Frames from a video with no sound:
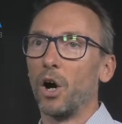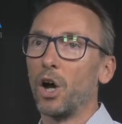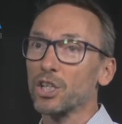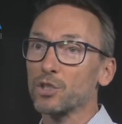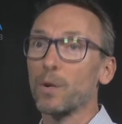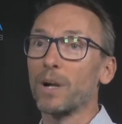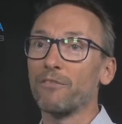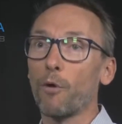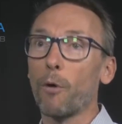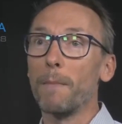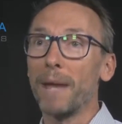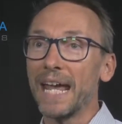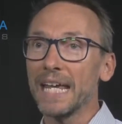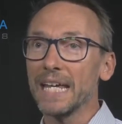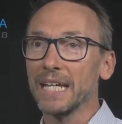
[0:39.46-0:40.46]
On the twenty-fourth of
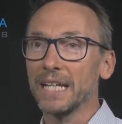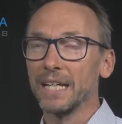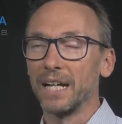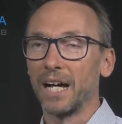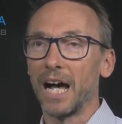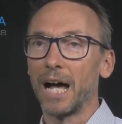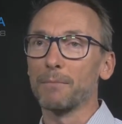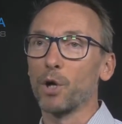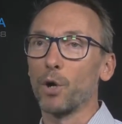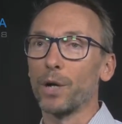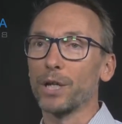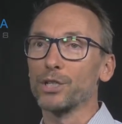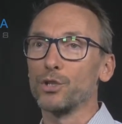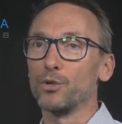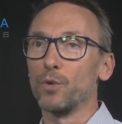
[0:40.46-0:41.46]
May, I'm
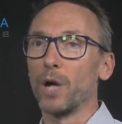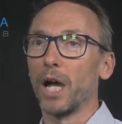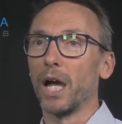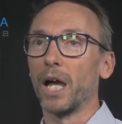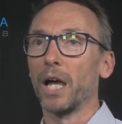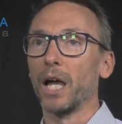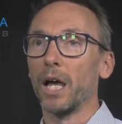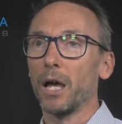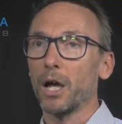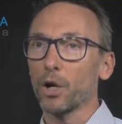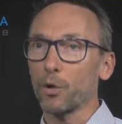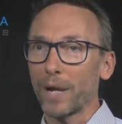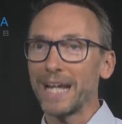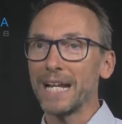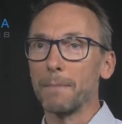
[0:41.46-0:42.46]
going to uh,
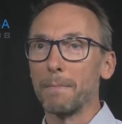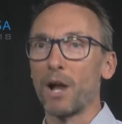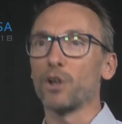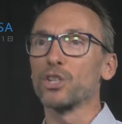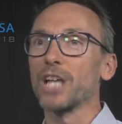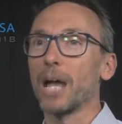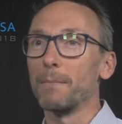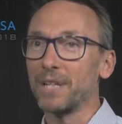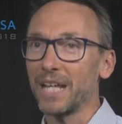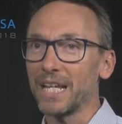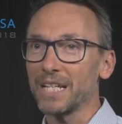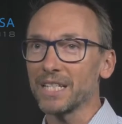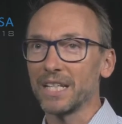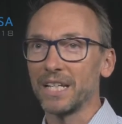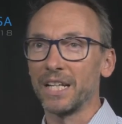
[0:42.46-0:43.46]
Grain and Maritime
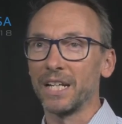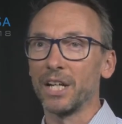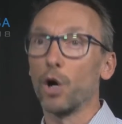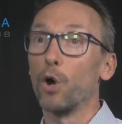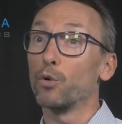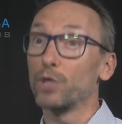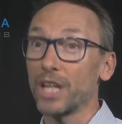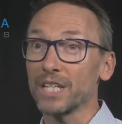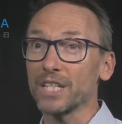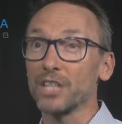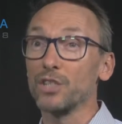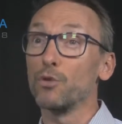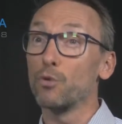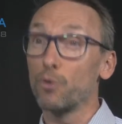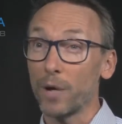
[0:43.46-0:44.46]
Days in Odessa,
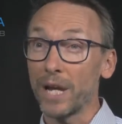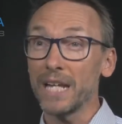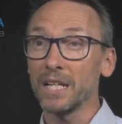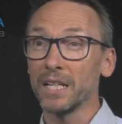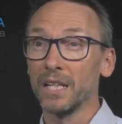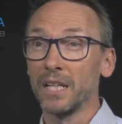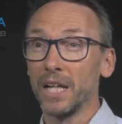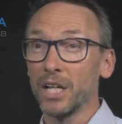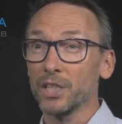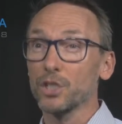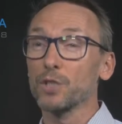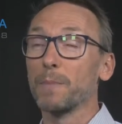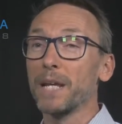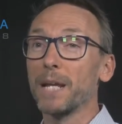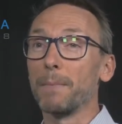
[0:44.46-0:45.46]
Ukraine, to
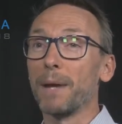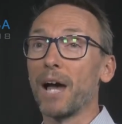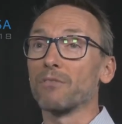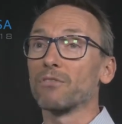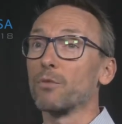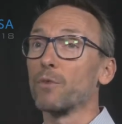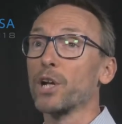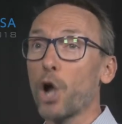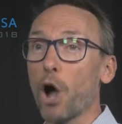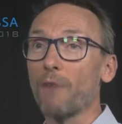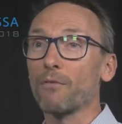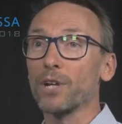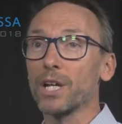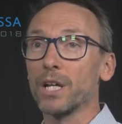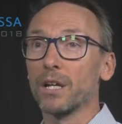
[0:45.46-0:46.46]
speak about the
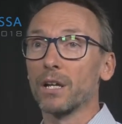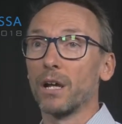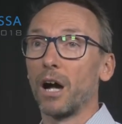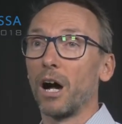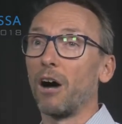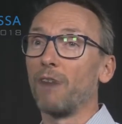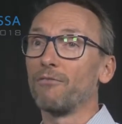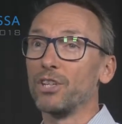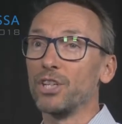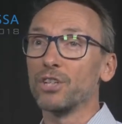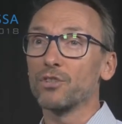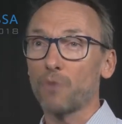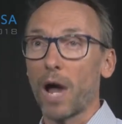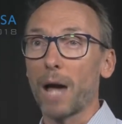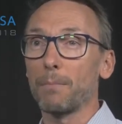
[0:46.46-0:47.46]
recovery of the
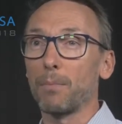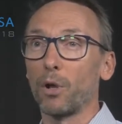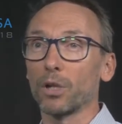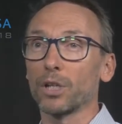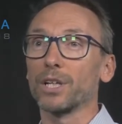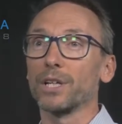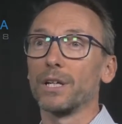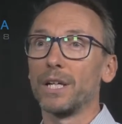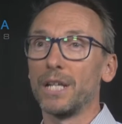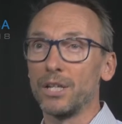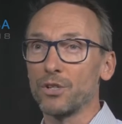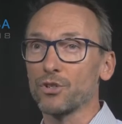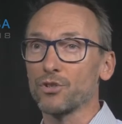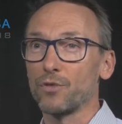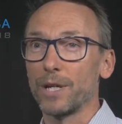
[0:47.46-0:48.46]
dry bulk
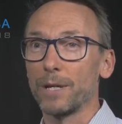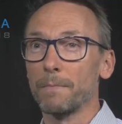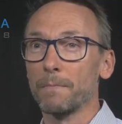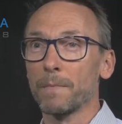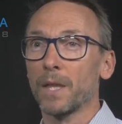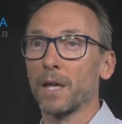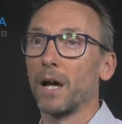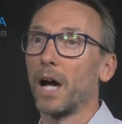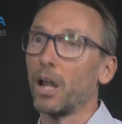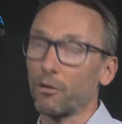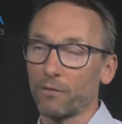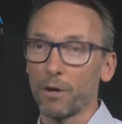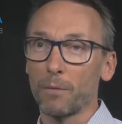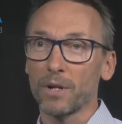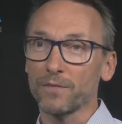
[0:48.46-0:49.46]
industry. I look
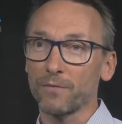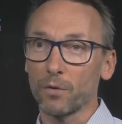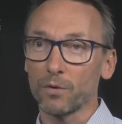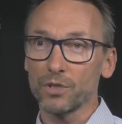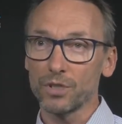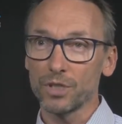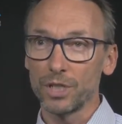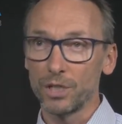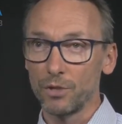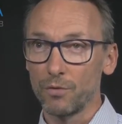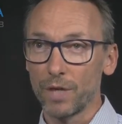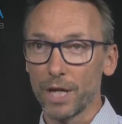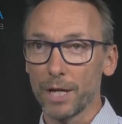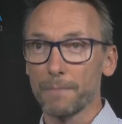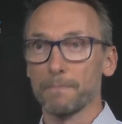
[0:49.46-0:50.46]
very much forward to seeing you
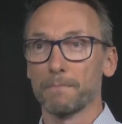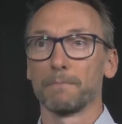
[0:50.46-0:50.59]
there.